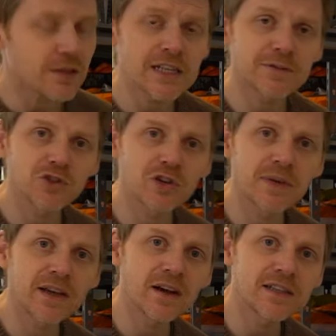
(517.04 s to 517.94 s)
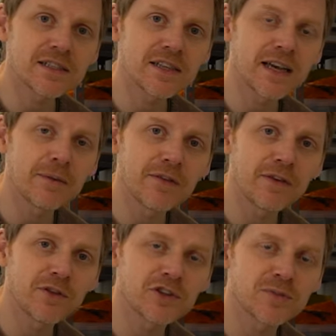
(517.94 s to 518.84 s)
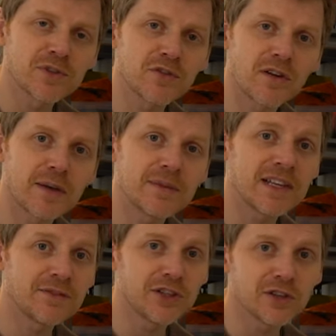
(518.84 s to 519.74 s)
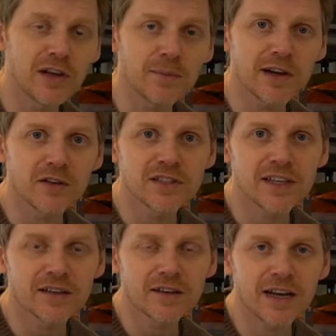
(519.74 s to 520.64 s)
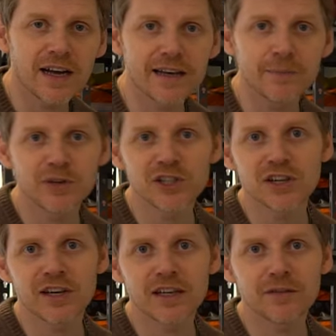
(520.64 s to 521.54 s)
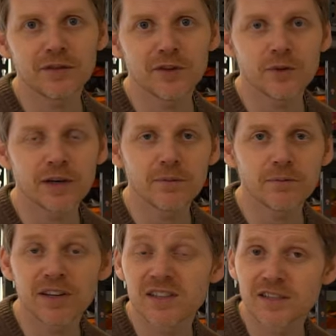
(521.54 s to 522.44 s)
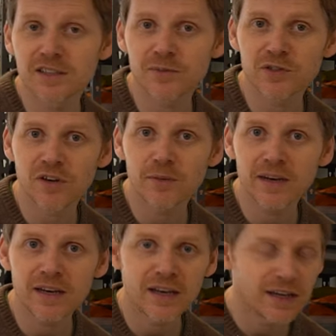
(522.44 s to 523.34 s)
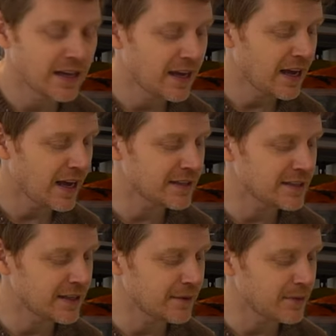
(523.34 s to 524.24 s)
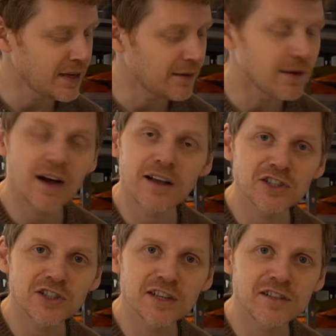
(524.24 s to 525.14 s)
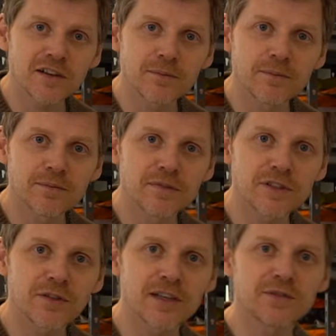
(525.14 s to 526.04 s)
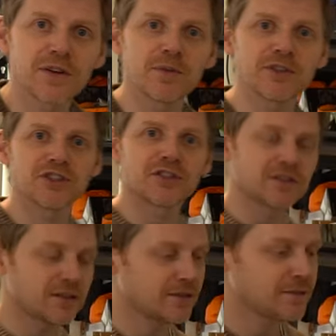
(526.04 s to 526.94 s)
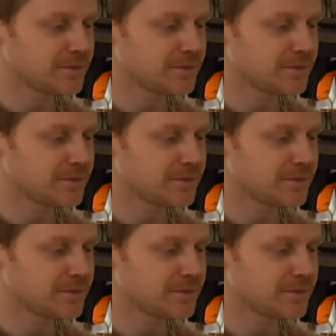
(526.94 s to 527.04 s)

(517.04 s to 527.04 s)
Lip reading: Thanks for joining me, guys. If you've not subscribed, and if you do like my content, I'd appreciate it if you consider subscribing. And I'll catch you next time. So thanks very much.